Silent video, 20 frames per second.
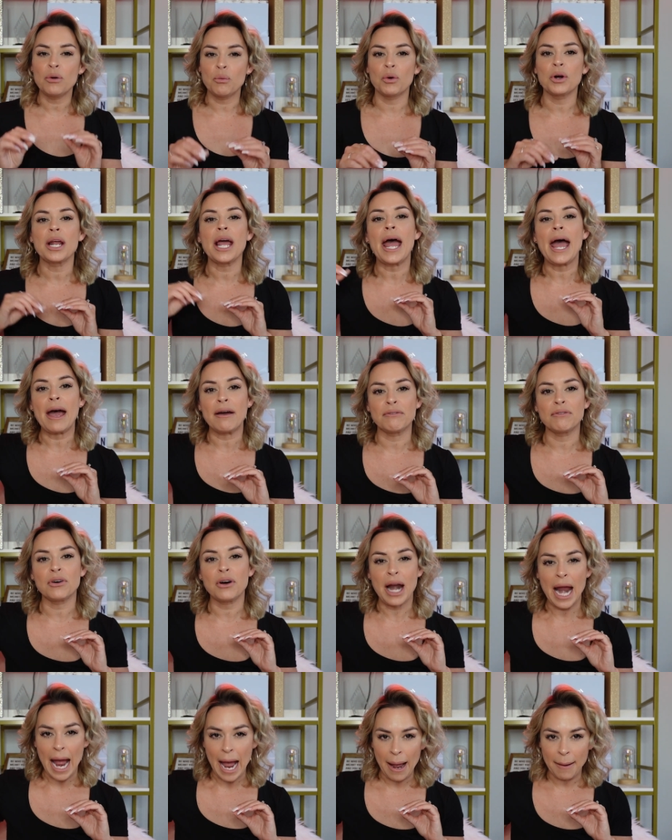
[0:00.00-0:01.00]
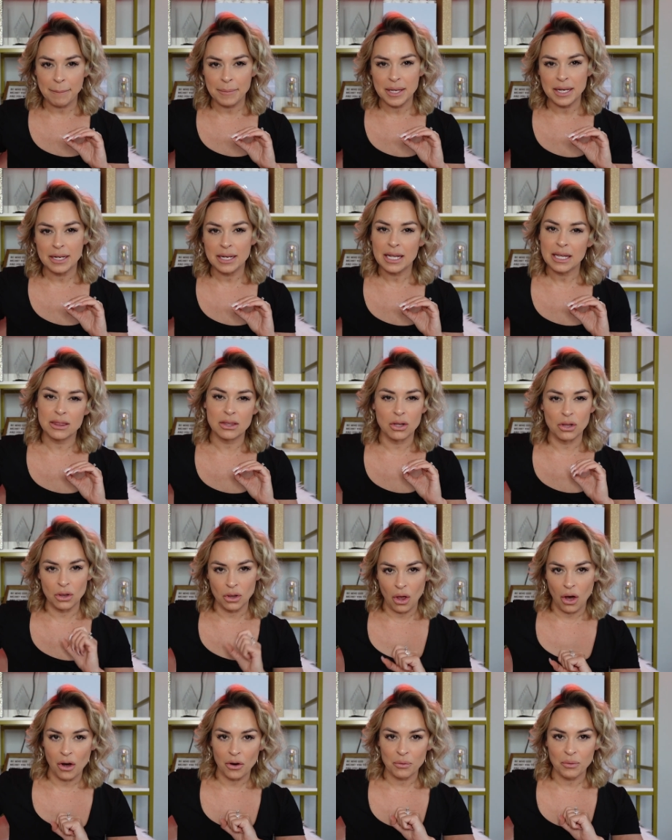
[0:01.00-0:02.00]
were to ever happen in the
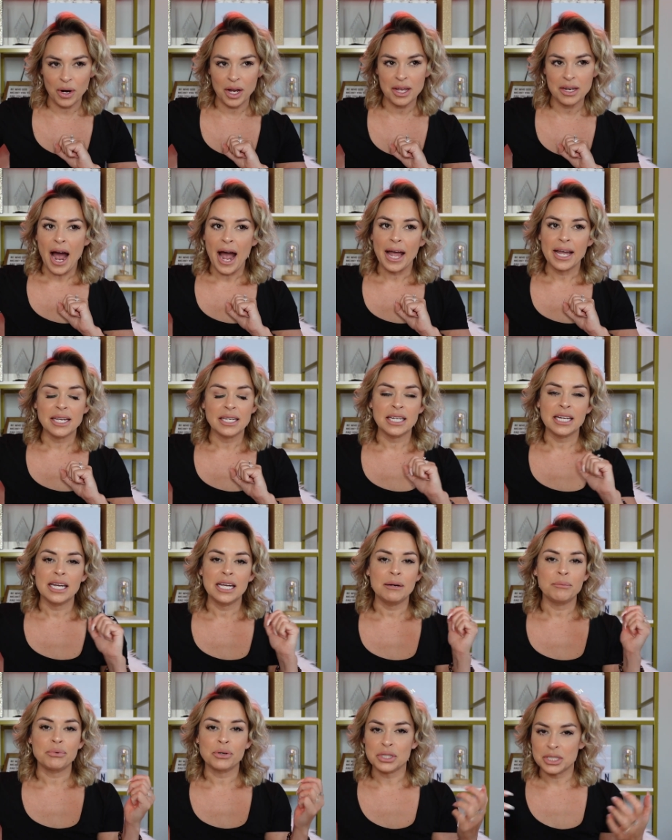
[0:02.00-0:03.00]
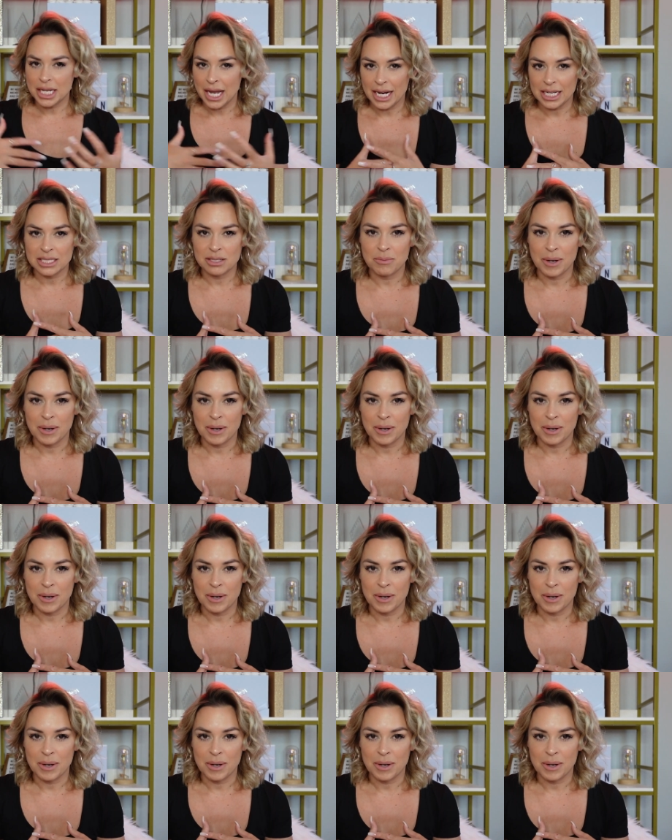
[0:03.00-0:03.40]
long run, I can protect